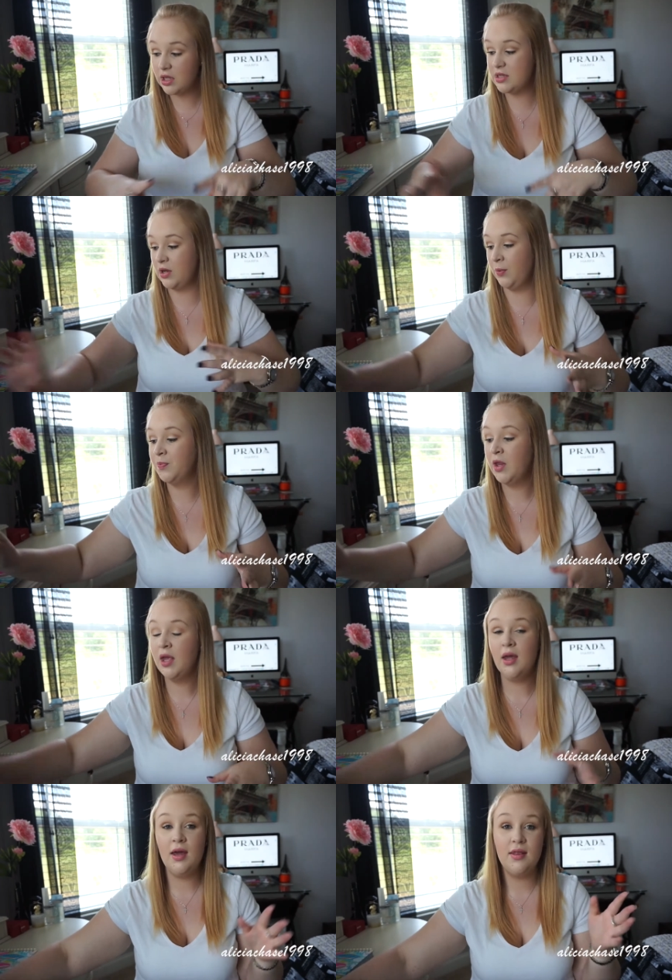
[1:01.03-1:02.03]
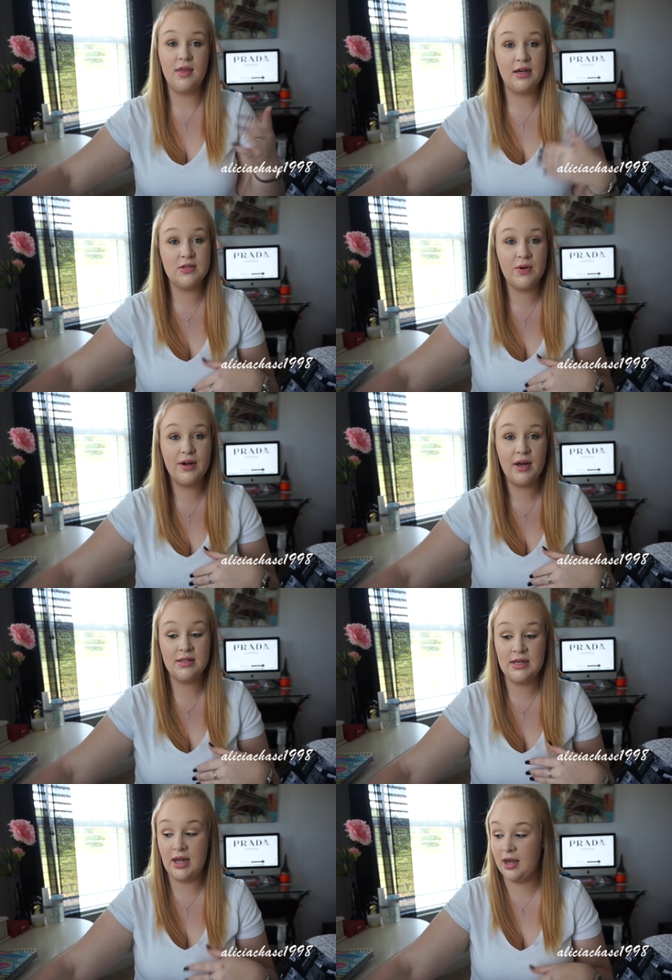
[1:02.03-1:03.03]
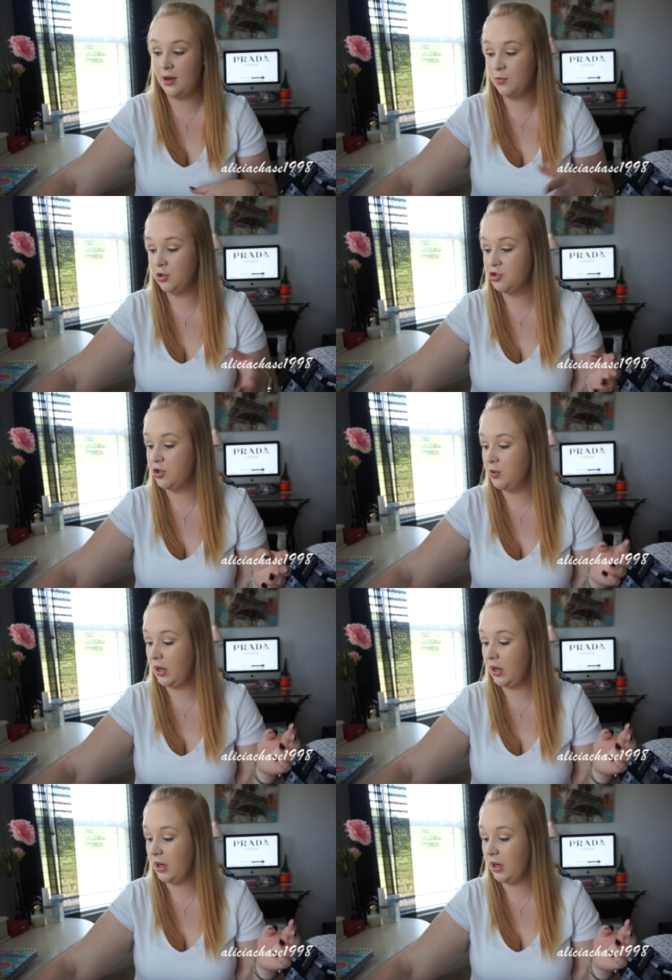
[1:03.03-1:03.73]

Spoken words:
So that is what I got today. I'm going to show you